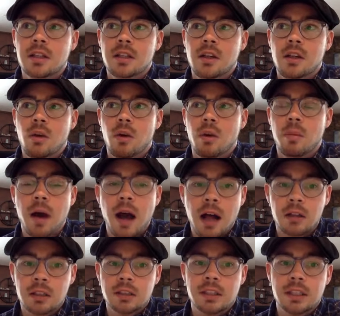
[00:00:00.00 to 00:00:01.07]
your
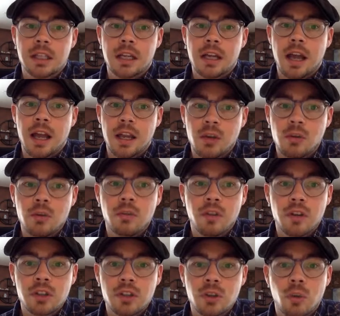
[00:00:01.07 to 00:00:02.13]
policy a
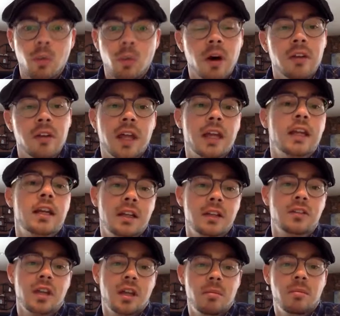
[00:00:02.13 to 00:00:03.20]
universal one, then it
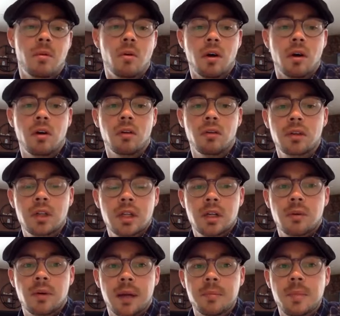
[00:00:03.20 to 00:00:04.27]
is immoral,
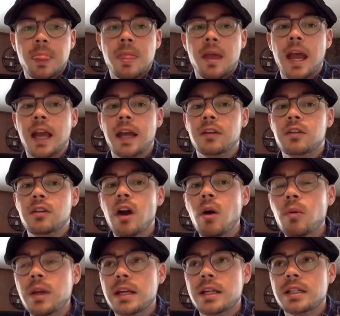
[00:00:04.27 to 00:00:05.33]
right? And
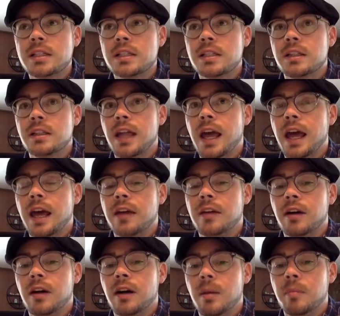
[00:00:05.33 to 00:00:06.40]
notice that
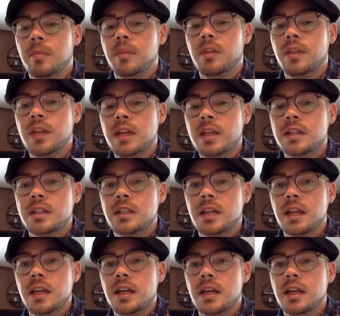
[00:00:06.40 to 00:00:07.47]
this
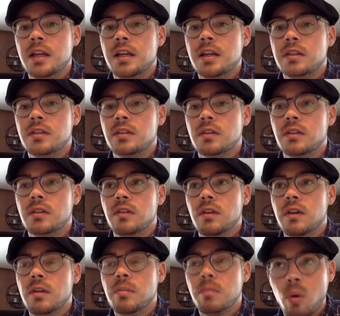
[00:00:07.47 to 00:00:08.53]
is
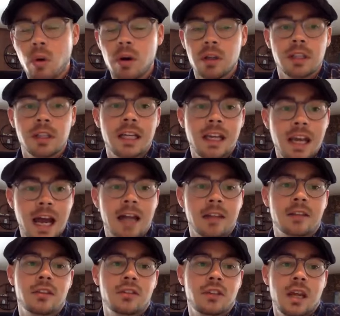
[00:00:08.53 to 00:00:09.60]
importantly not
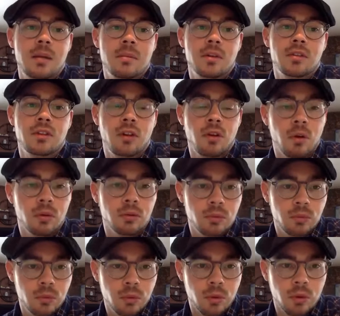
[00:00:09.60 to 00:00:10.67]
the same as the golden
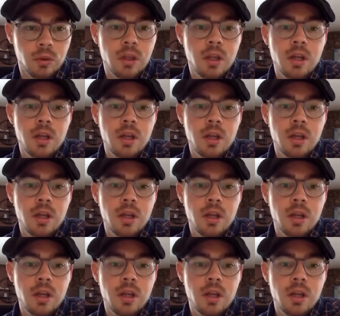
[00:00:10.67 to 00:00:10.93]
rule.